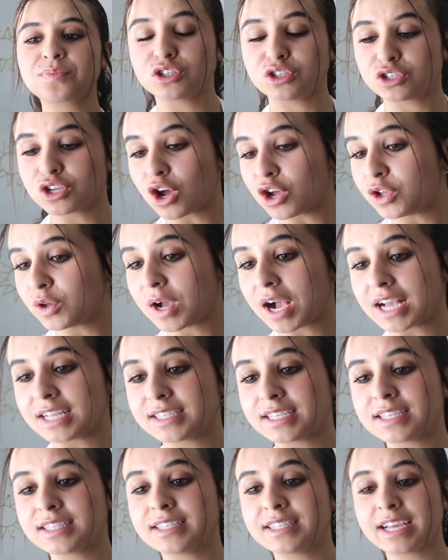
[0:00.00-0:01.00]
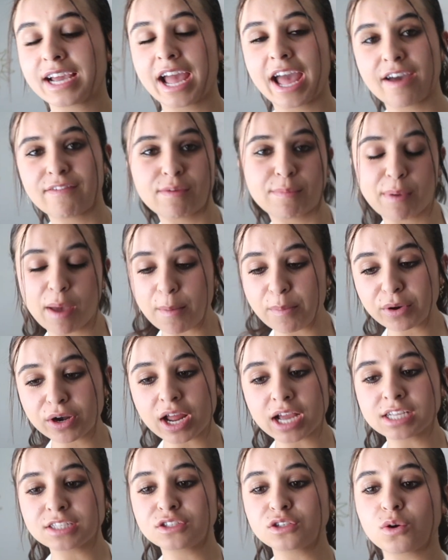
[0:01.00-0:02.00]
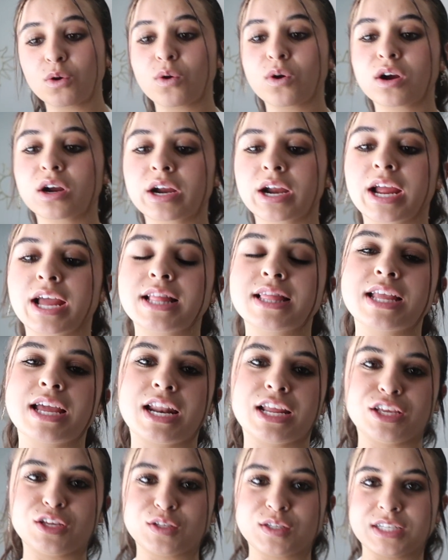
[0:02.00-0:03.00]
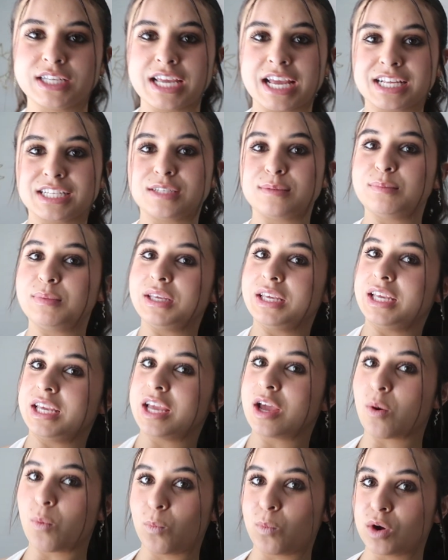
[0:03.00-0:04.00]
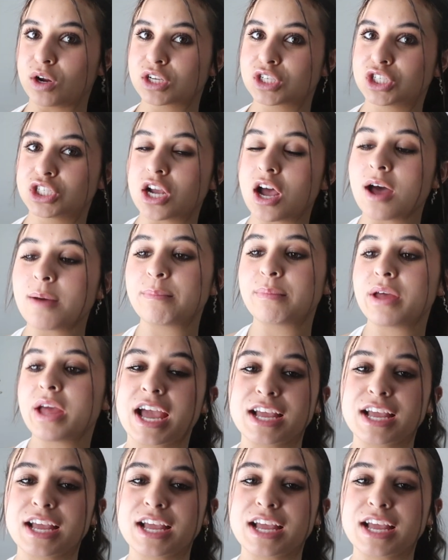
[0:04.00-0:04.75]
So you guys can see I have a Pepperdine tour and then a UCSB workshop.